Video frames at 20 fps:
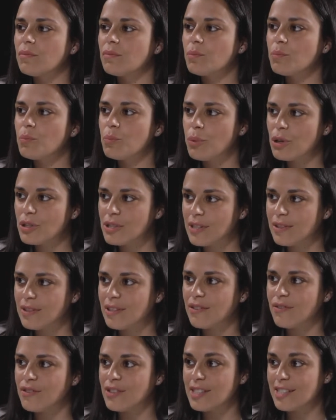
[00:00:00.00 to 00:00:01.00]

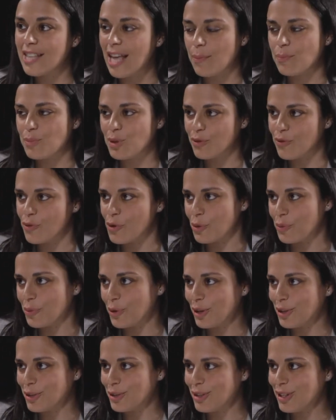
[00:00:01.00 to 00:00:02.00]
positive steps
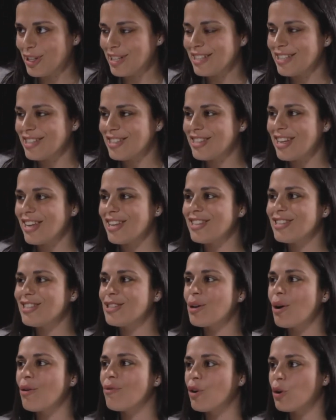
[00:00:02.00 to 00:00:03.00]
forward in the sense
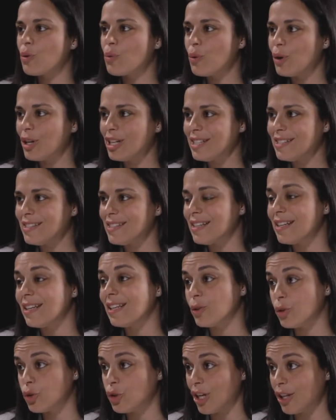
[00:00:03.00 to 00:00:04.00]
of equality
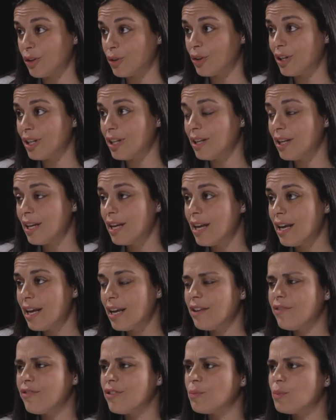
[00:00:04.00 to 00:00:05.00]
in general,
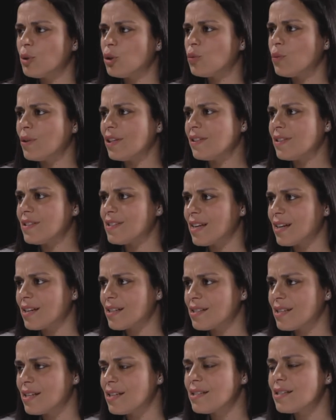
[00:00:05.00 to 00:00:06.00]
even between the
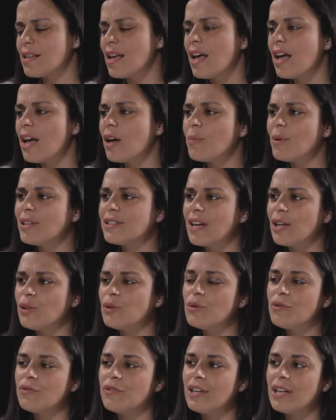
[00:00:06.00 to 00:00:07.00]
sexes. But I
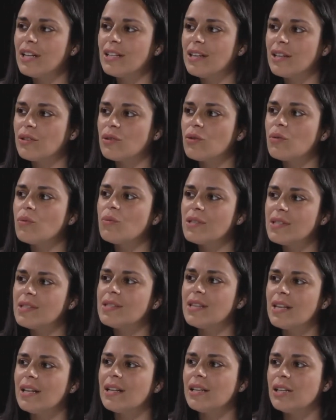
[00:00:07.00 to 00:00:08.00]
do feel that we
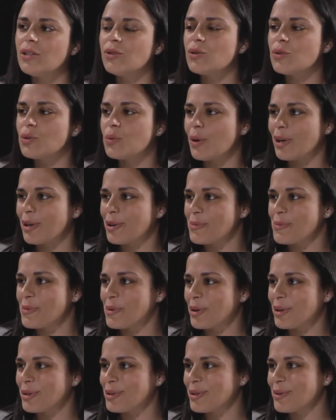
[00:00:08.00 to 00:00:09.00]
still need to work
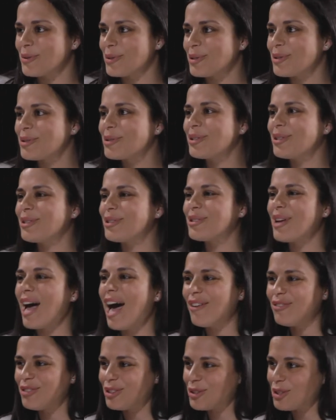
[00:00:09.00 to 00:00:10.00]
more. So it's good to
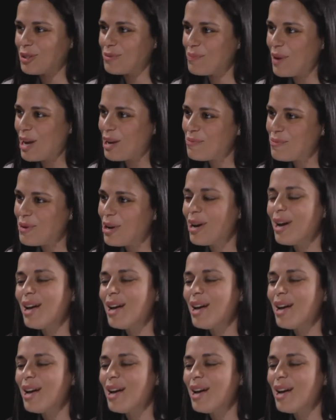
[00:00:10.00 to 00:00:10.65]
have it on paper,